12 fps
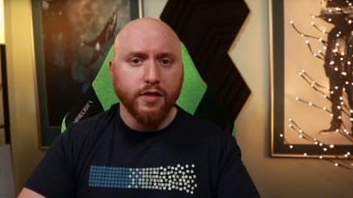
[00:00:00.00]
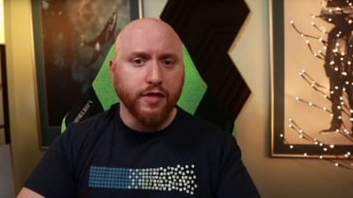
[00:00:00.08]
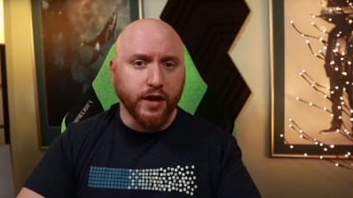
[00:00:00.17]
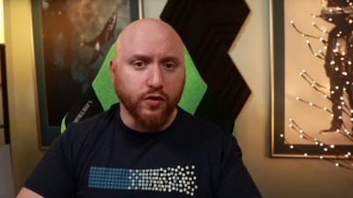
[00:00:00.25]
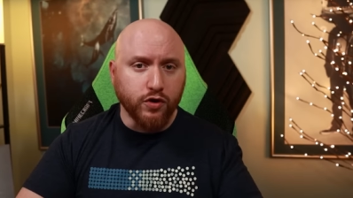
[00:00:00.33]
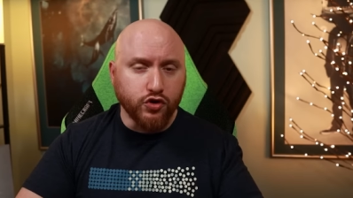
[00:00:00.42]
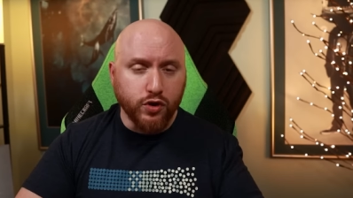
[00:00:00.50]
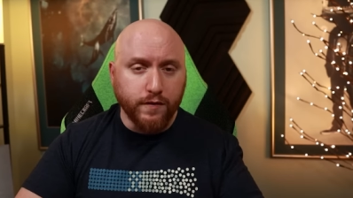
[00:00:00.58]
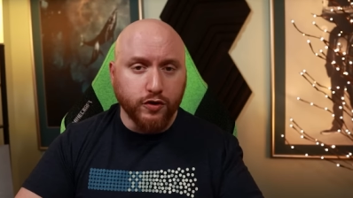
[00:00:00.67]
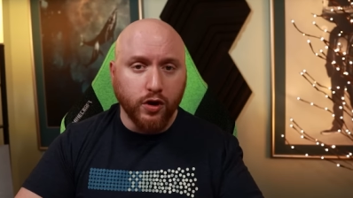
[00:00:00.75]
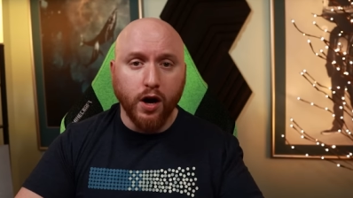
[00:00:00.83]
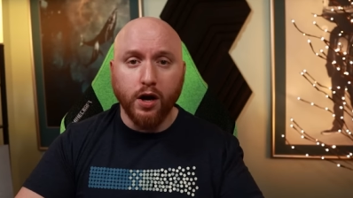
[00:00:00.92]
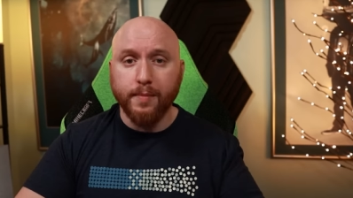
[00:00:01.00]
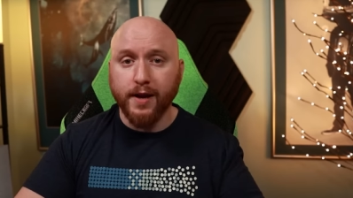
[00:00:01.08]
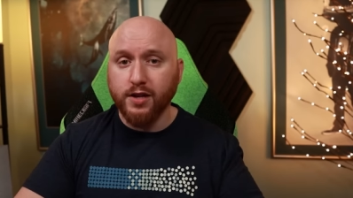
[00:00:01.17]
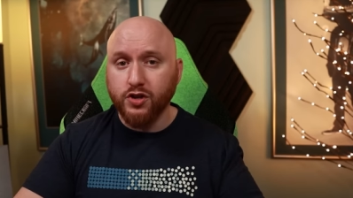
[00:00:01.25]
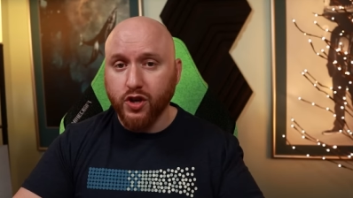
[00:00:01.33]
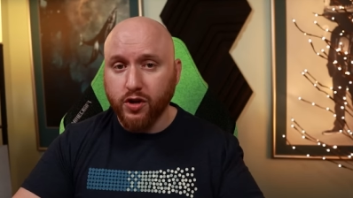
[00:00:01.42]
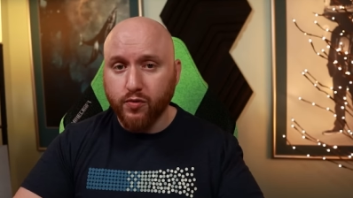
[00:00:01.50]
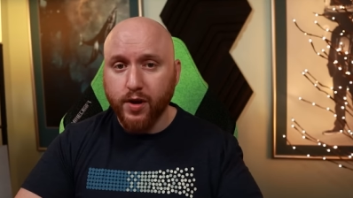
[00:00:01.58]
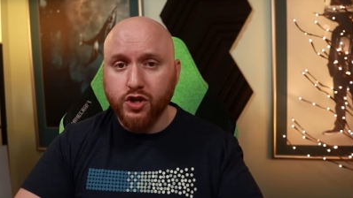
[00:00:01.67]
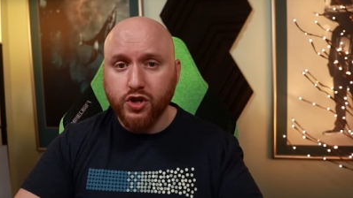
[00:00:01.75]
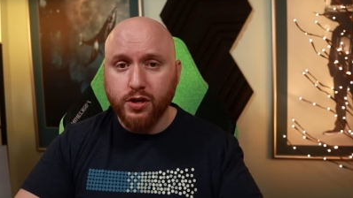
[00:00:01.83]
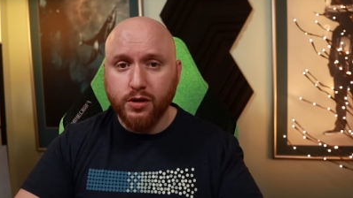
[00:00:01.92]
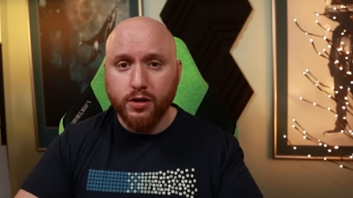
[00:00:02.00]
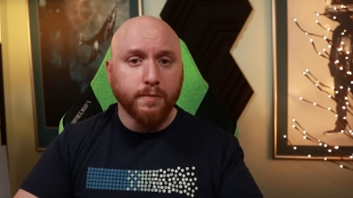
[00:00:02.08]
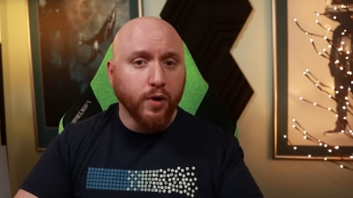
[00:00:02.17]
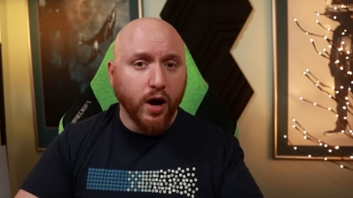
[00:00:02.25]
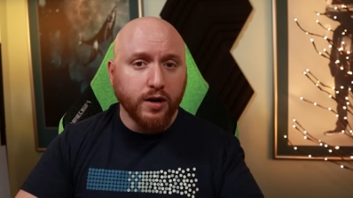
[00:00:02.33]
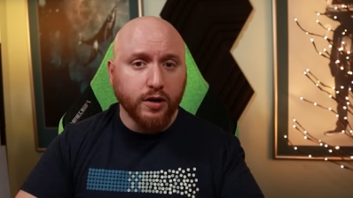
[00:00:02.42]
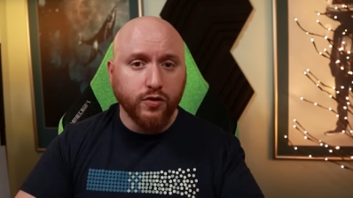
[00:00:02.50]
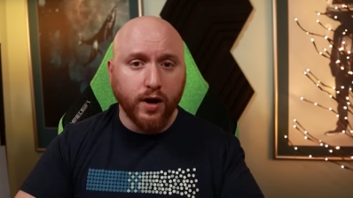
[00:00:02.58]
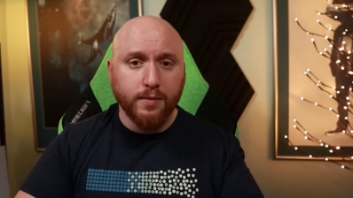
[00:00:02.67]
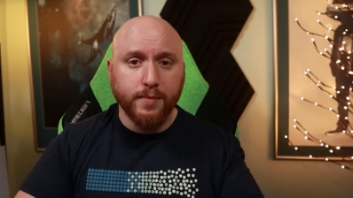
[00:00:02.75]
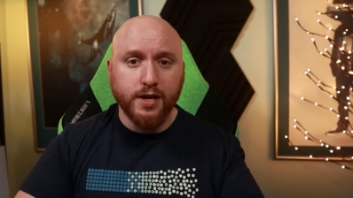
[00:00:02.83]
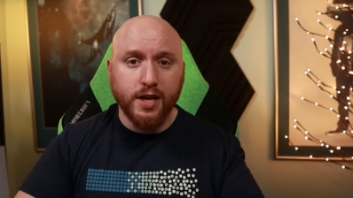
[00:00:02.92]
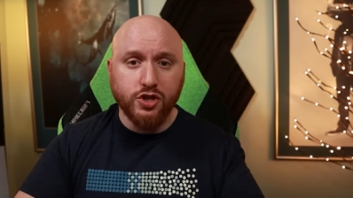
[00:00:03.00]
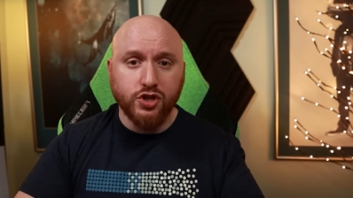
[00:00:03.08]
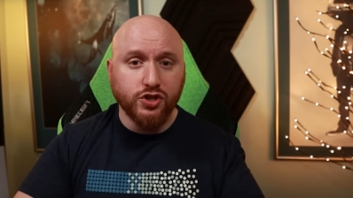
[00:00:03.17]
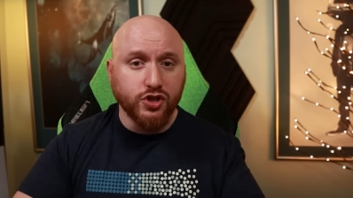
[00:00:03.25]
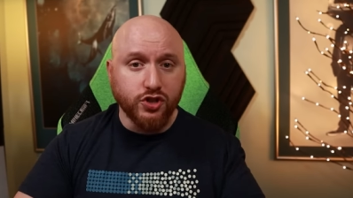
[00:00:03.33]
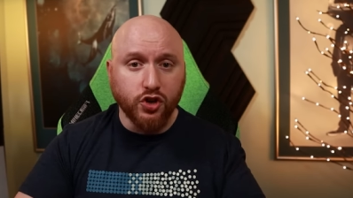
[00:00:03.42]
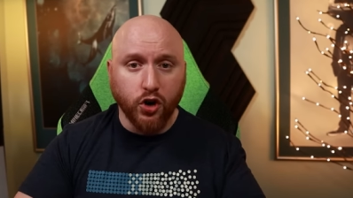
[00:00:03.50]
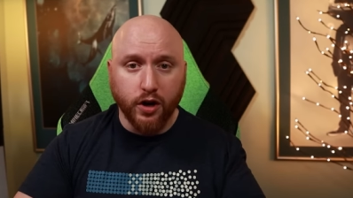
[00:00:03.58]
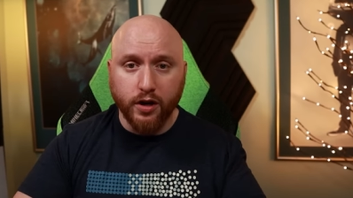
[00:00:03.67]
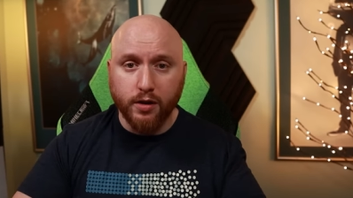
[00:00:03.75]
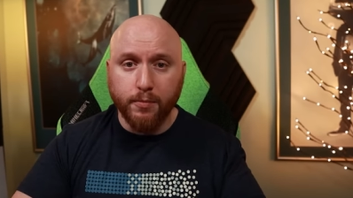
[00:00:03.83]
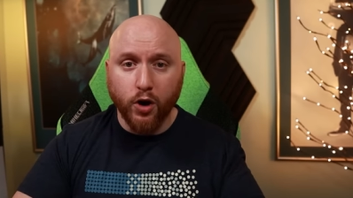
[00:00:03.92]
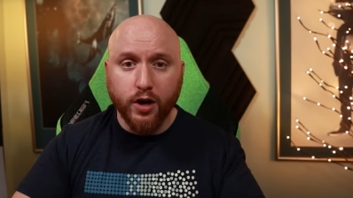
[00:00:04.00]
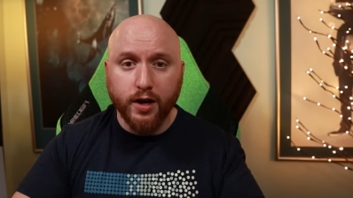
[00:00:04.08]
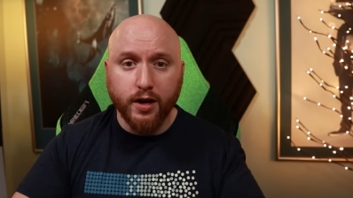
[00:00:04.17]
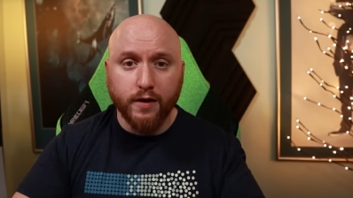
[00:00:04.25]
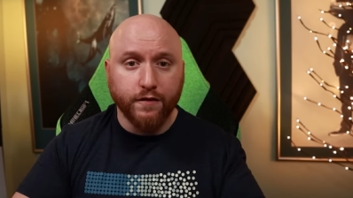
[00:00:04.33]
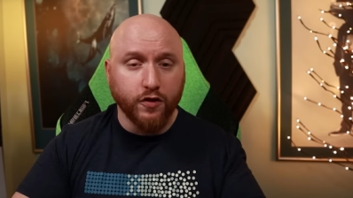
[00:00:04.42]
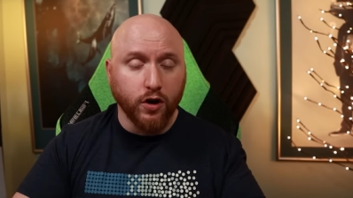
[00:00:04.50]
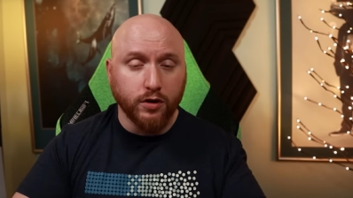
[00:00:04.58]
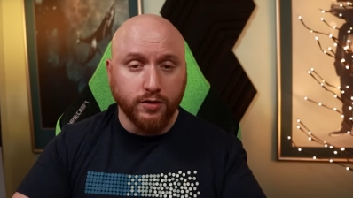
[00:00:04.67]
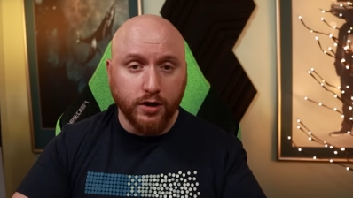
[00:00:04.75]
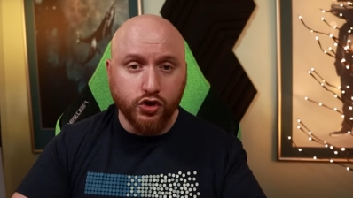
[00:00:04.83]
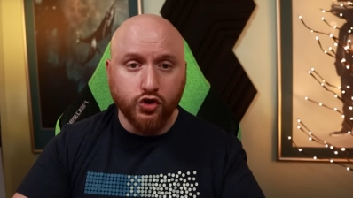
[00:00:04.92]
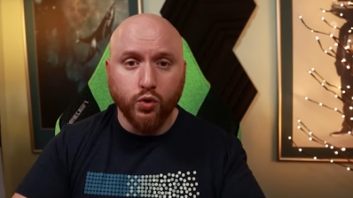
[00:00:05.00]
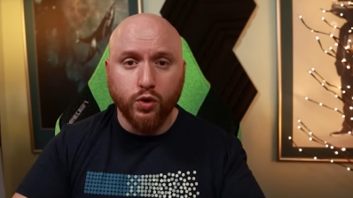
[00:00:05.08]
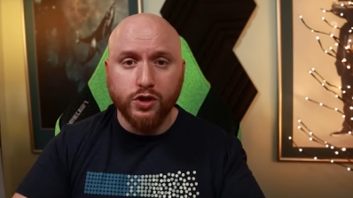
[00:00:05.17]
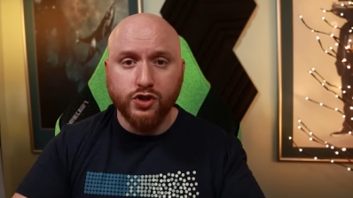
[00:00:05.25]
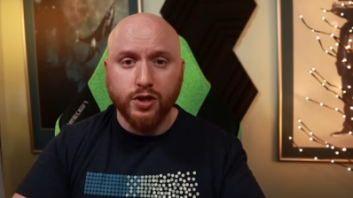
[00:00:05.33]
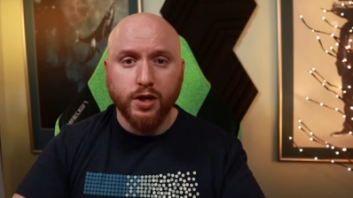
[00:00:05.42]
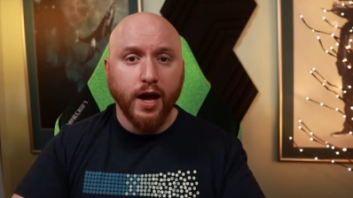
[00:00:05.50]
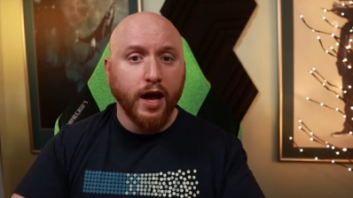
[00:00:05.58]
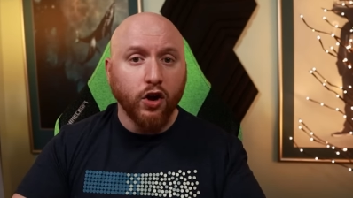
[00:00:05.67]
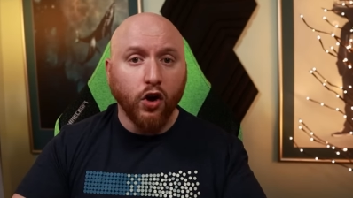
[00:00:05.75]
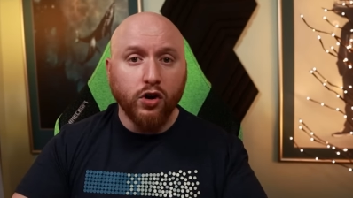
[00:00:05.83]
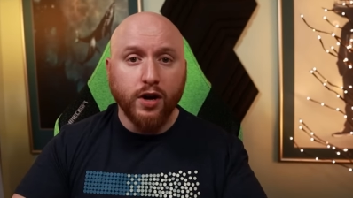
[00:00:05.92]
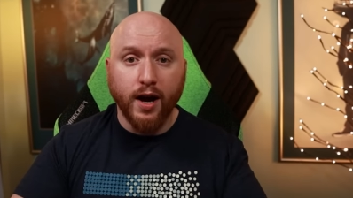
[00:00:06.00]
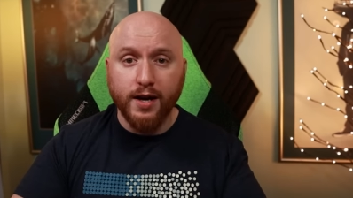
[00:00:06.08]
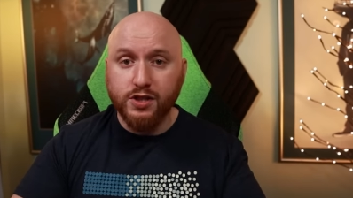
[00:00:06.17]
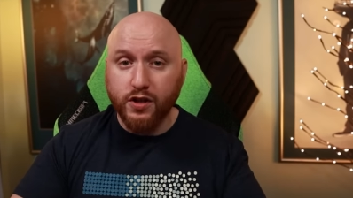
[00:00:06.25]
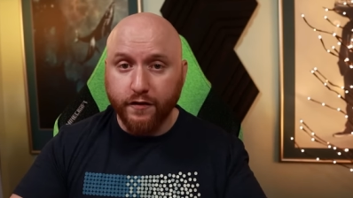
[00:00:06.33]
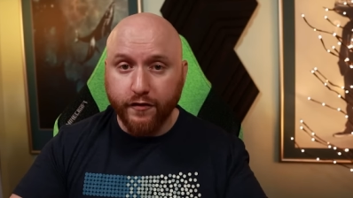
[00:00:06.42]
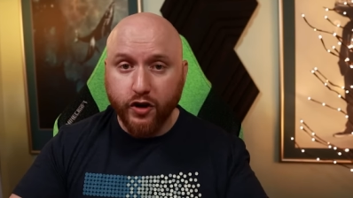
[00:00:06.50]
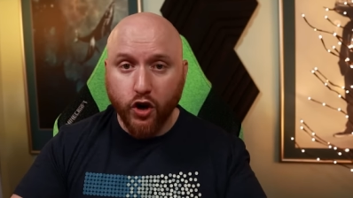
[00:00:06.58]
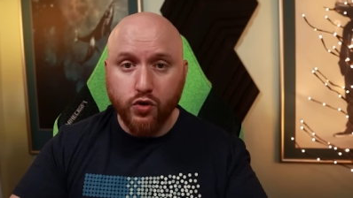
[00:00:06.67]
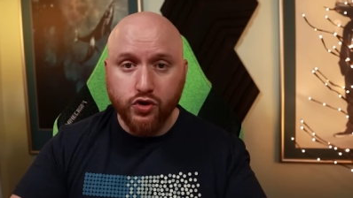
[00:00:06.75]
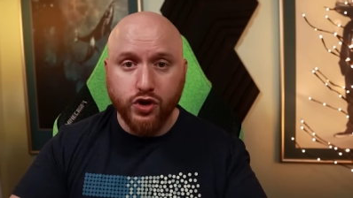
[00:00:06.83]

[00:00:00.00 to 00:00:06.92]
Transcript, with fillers: Think retrieval augmented generation, product recommendations and targeted marketing for online stores, and all kinds of code